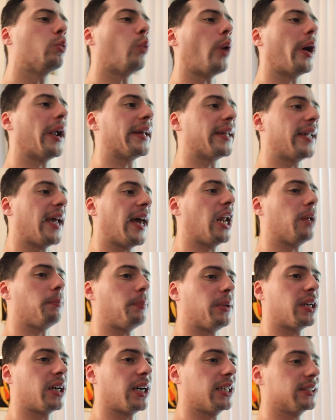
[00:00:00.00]
want to get it
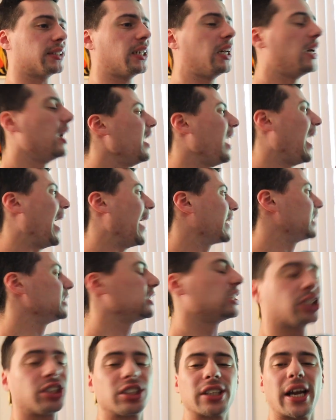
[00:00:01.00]
because I can
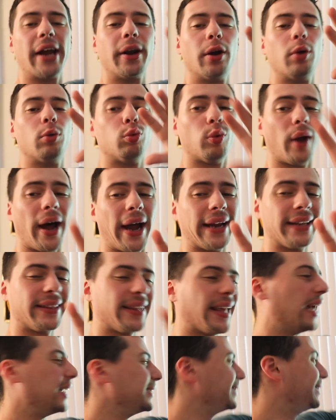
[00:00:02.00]
just kind of ride
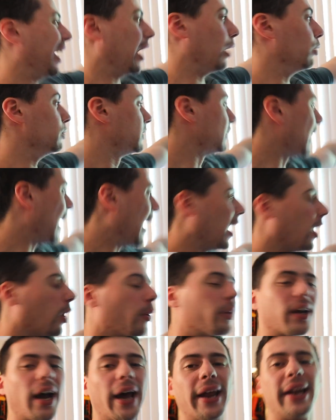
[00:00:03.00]
that
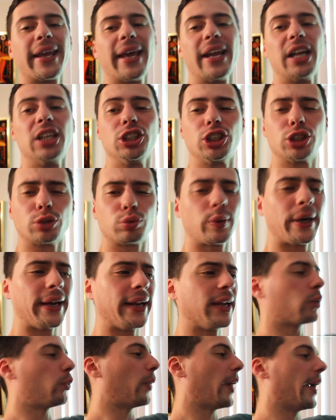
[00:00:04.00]
downtown, kind of get a
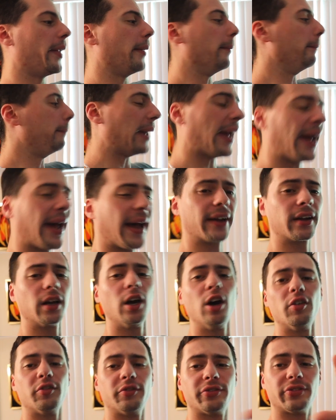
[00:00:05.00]
drink, ride it back,
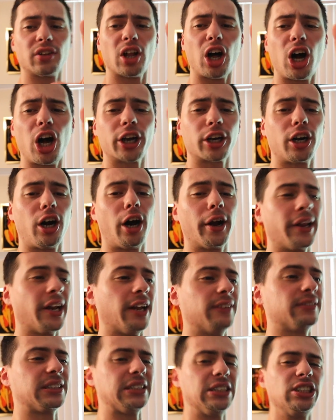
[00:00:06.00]
vlog on it.
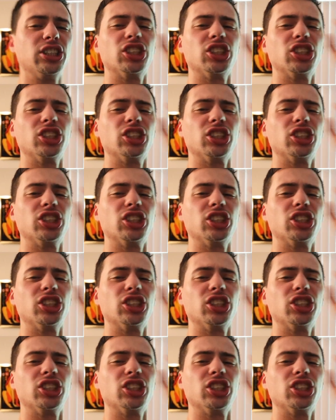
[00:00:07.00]
I've seen